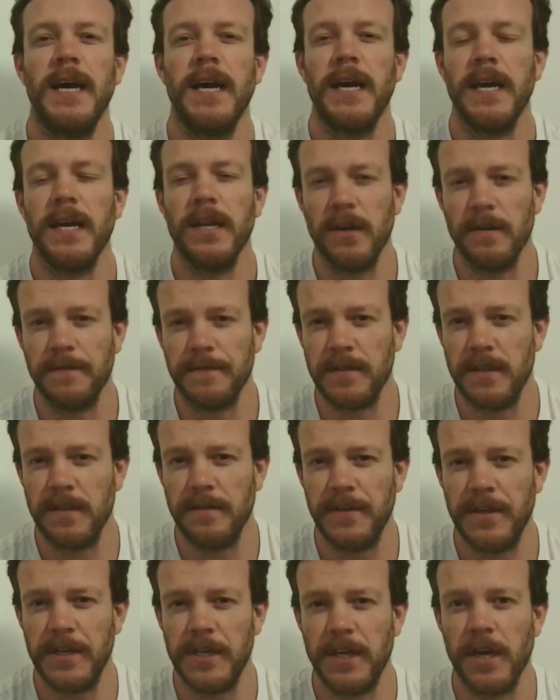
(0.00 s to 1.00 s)
And after the
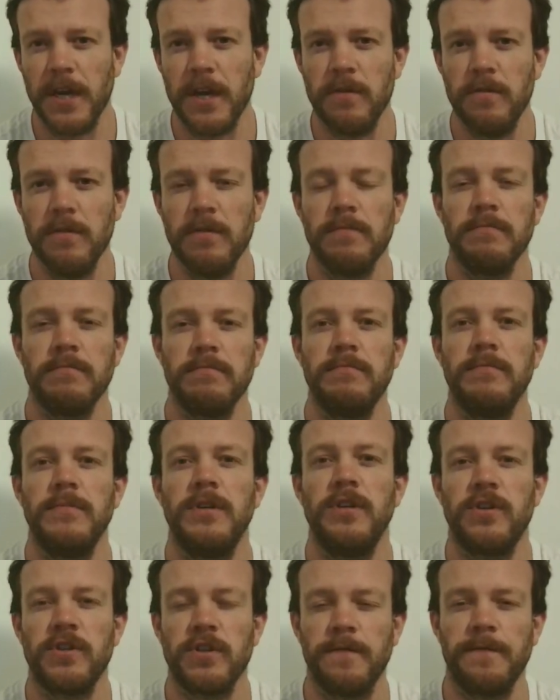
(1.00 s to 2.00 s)
video, you
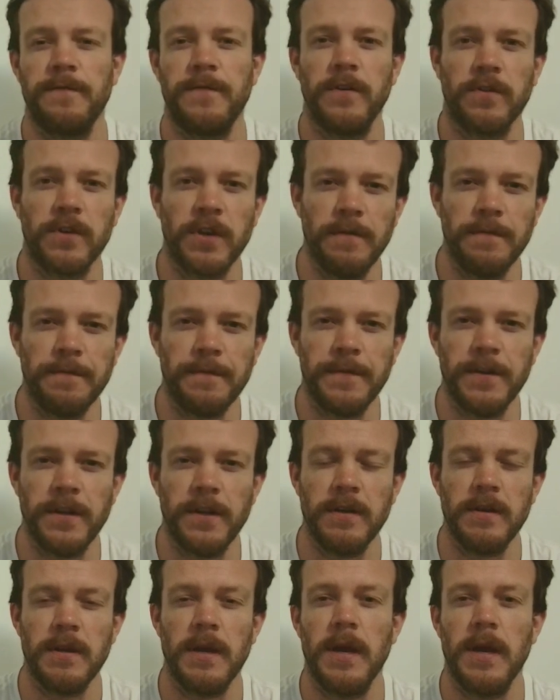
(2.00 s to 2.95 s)
should feel confident